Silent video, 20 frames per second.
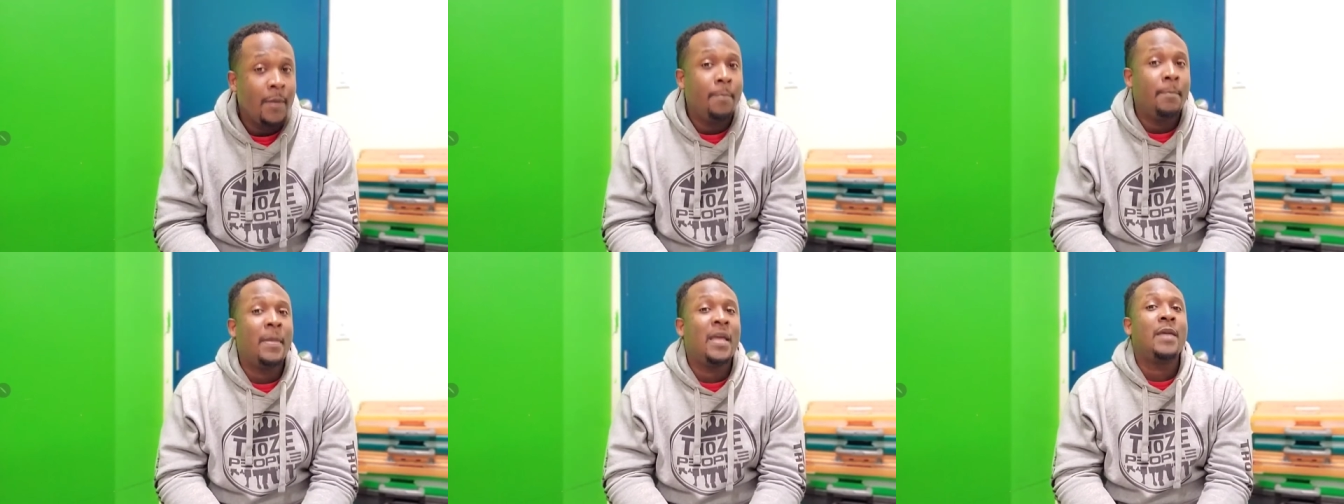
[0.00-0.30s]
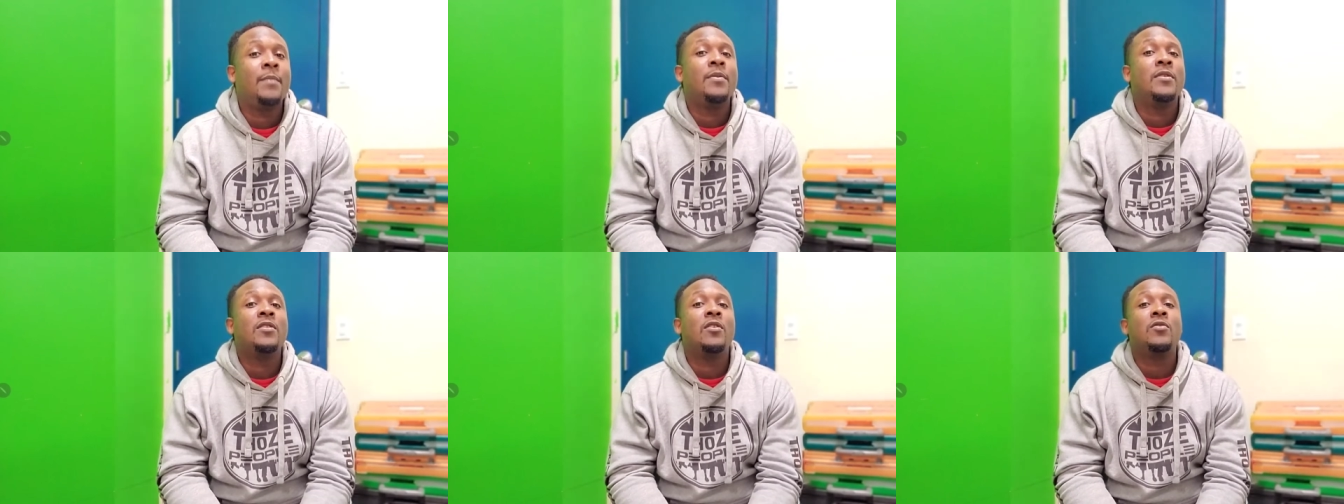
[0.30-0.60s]

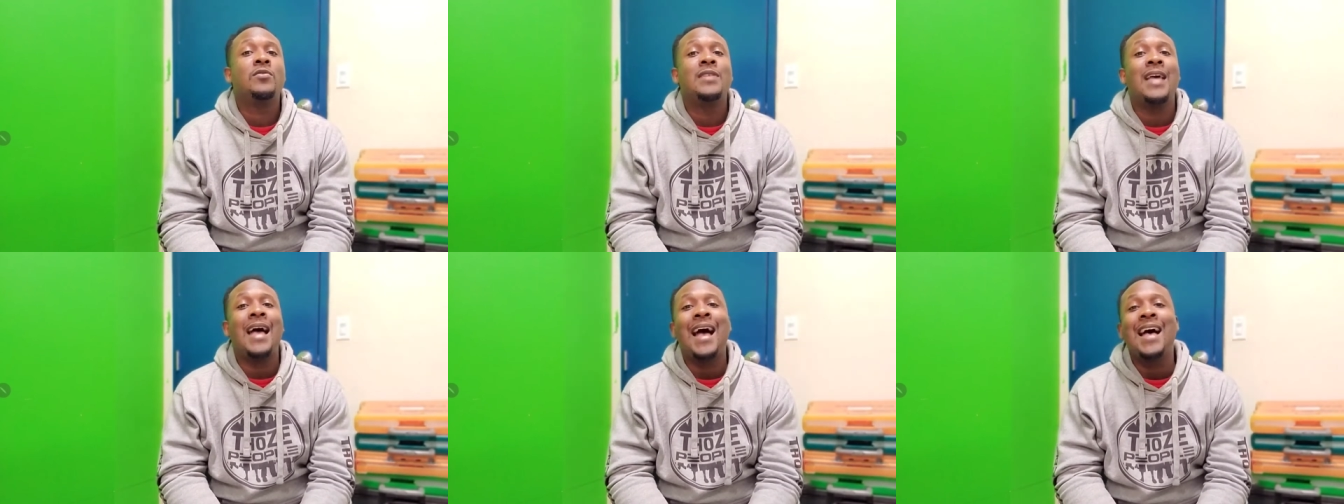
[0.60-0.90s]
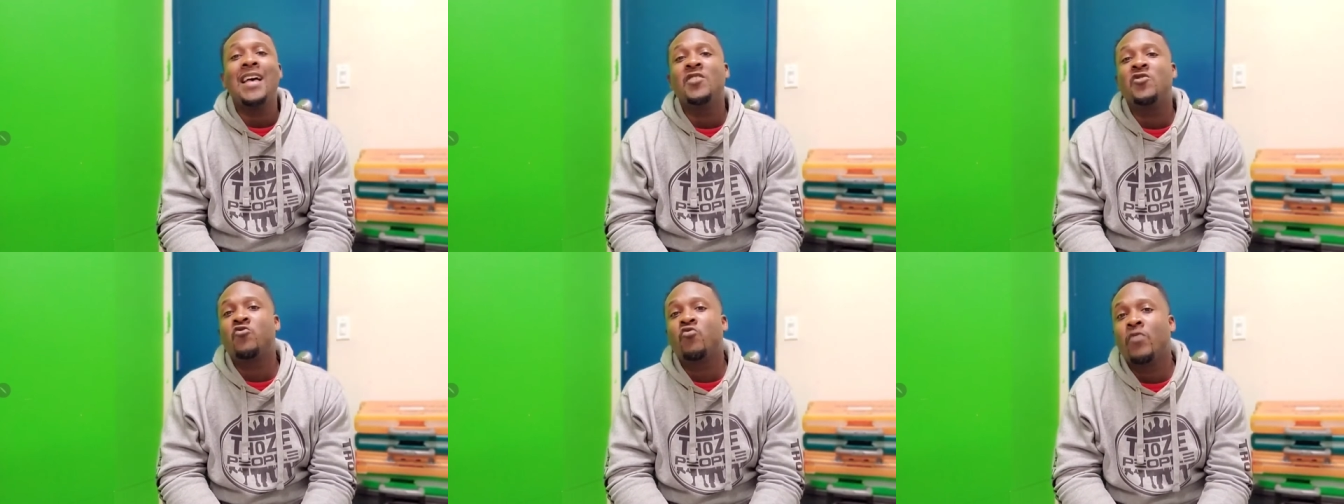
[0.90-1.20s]
Maybe those
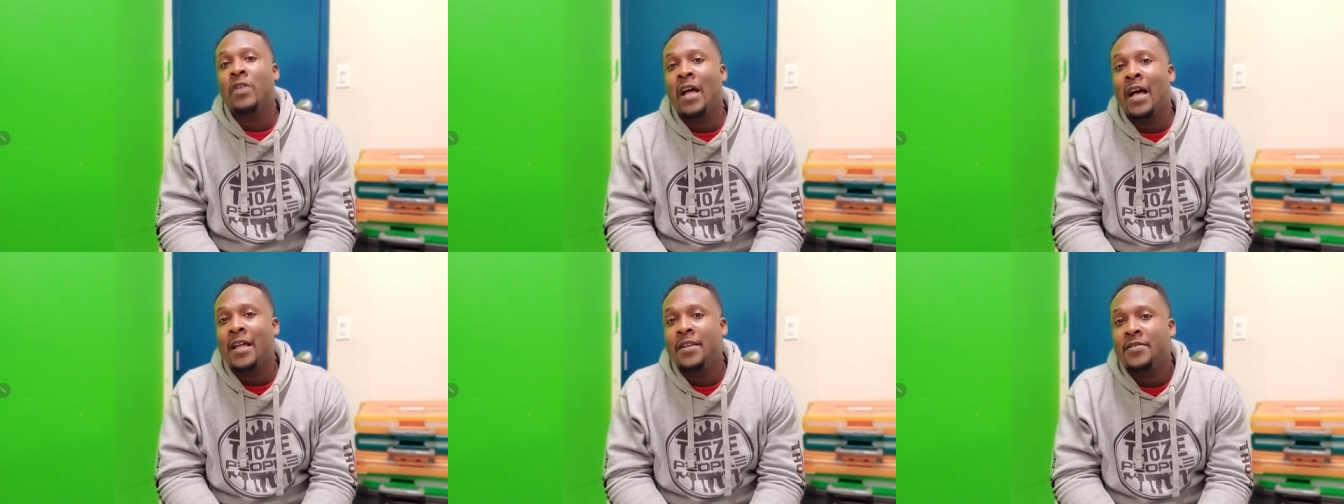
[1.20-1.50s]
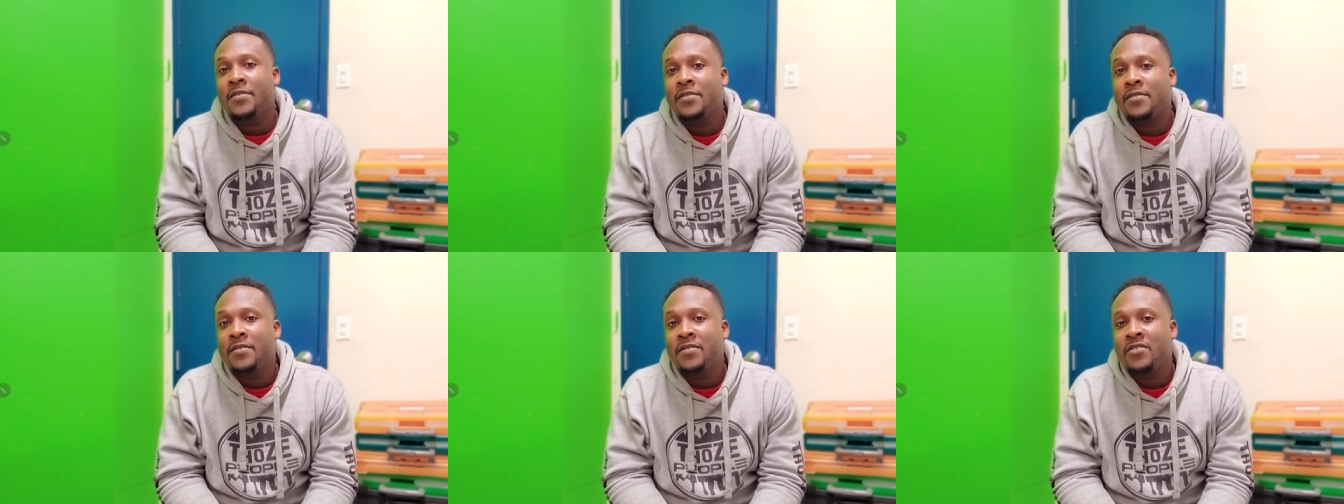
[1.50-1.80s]

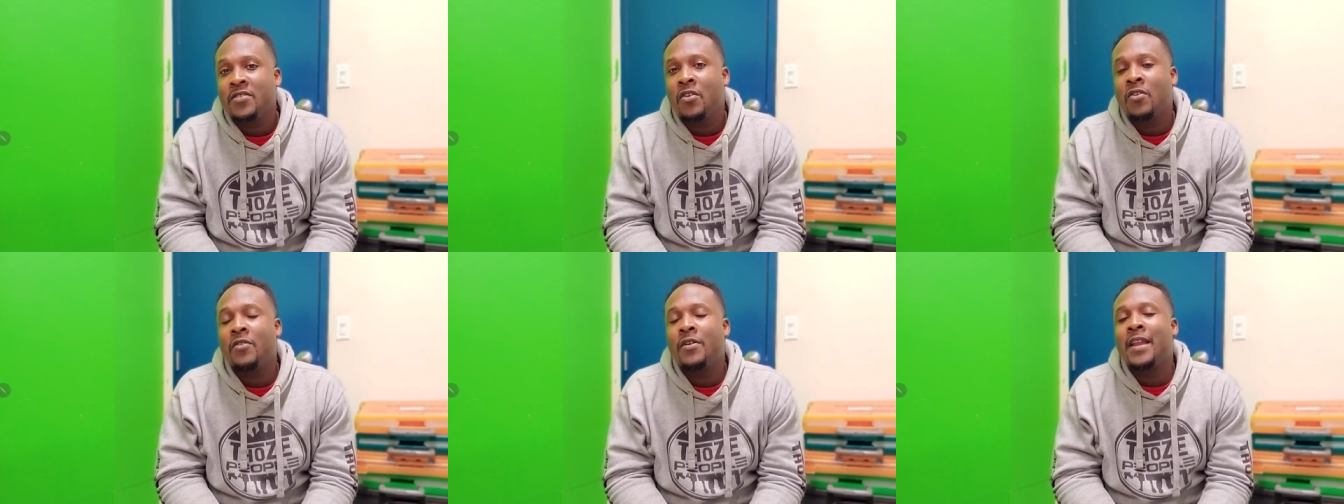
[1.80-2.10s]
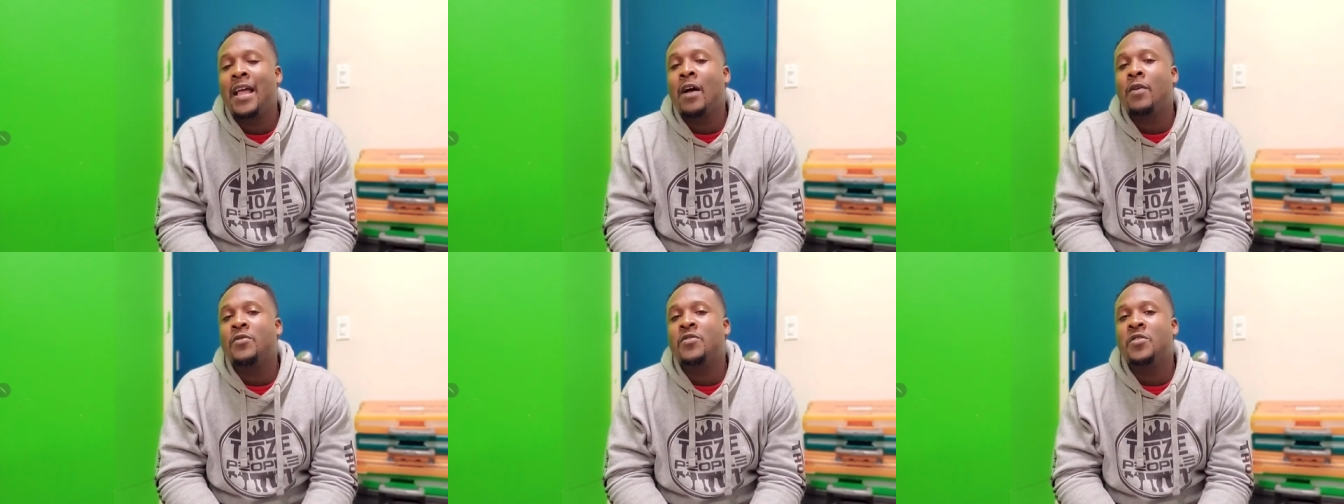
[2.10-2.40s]
astronauts turned
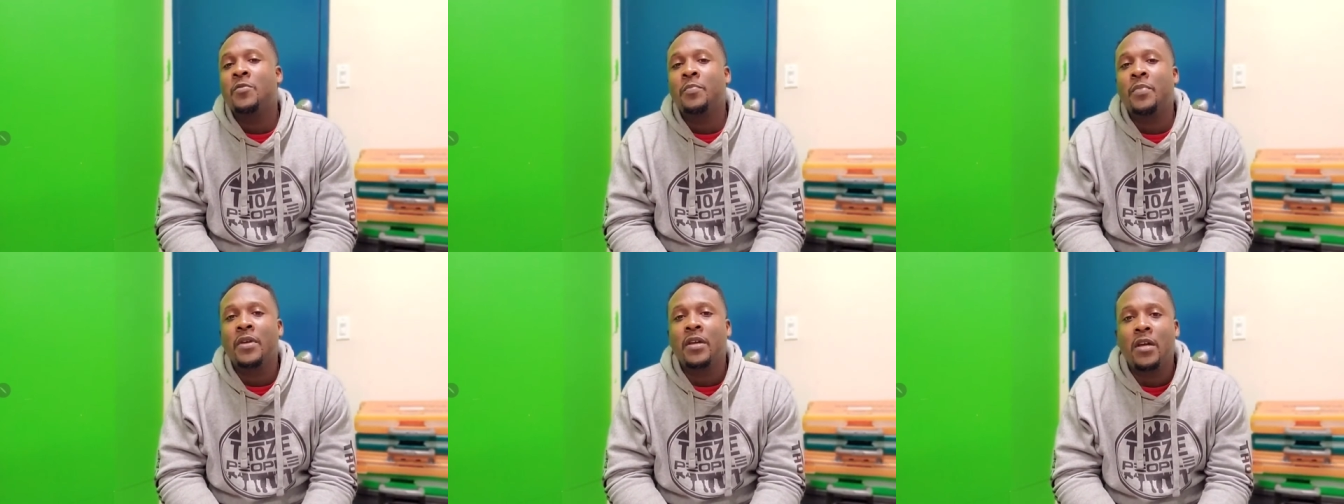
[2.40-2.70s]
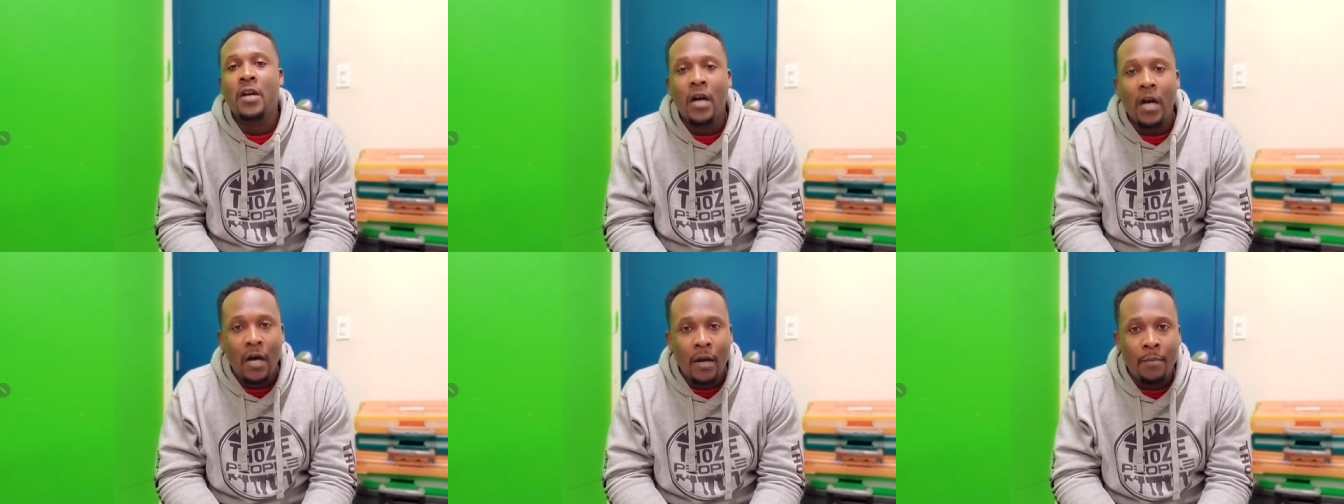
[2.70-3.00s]
out to
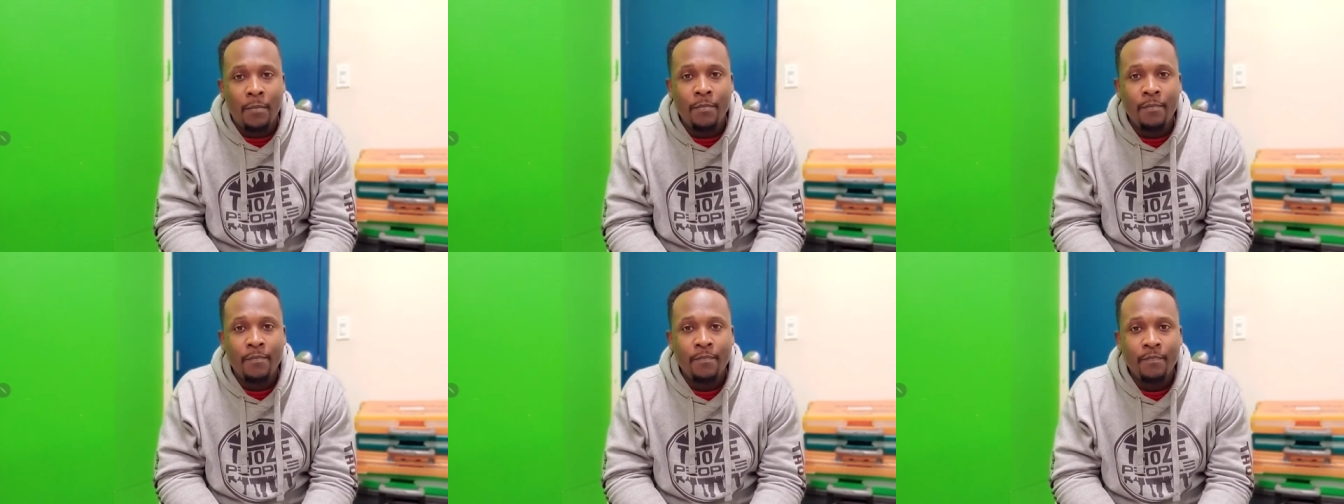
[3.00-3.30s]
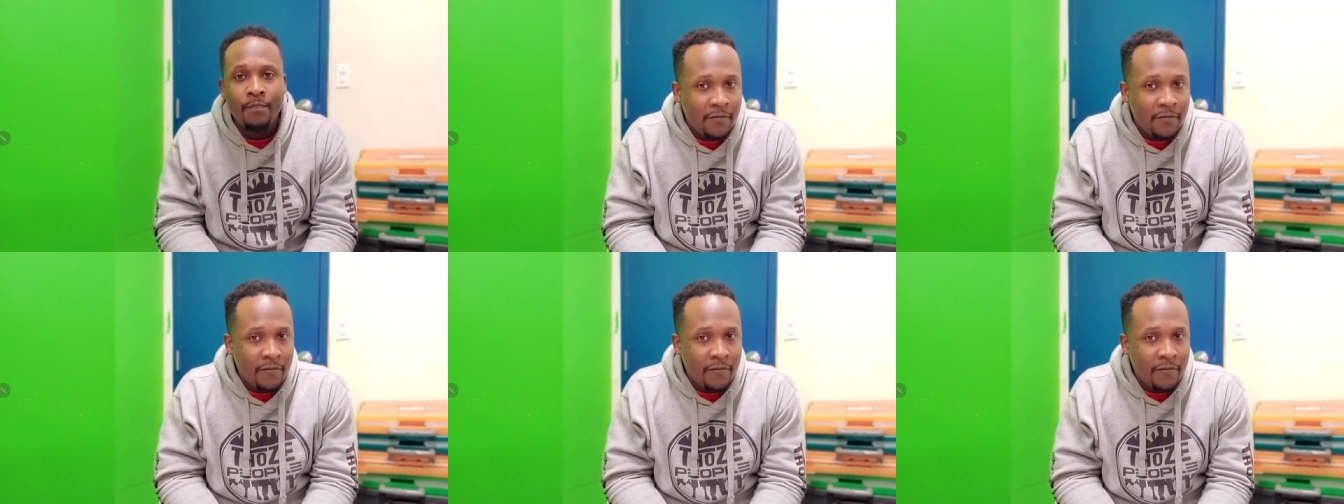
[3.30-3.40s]
become